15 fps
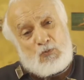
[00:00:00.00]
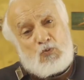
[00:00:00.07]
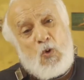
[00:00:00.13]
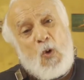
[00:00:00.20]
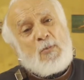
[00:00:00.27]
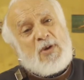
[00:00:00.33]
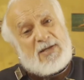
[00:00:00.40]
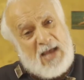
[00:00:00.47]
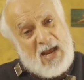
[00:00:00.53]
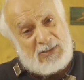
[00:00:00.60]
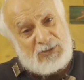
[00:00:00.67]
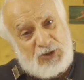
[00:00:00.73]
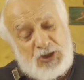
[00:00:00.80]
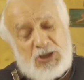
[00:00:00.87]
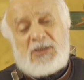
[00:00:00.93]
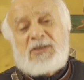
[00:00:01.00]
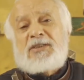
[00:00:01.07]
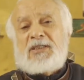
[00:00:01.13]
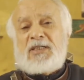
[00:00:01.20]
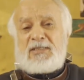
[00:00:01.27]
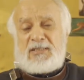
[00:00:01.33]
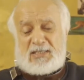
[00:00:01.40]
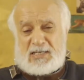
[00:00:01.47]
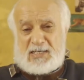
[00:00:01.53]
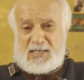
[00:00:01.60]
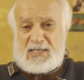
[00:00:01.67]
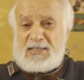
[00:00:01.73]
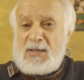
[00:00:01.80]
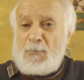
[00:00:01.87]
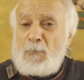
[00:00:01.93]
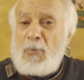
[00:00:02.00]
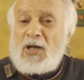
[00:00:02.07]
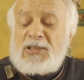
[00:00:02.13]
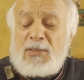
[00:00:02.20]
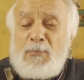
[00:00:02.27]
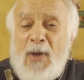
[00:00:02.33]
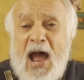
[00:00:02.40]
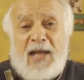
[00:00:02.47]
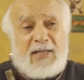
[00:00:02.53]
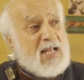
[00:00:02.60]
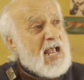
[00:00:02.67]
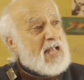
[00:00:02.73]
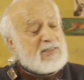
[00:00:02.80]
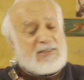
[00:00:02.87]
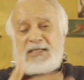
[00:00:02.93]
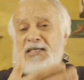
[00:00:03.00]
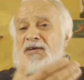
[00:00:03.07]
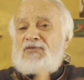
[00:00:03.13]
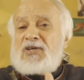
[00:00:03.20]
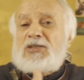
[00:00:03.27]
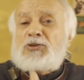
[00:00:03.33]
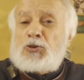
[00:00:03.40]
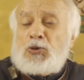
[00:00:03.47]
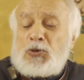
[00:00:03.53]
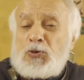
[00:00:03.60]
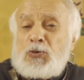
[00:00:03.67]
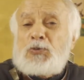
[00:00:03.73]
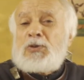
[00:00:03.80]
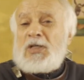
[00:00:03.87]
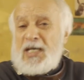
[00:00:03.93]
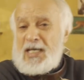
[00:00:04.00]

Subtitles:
woman, and children in the body bag and deliver it to you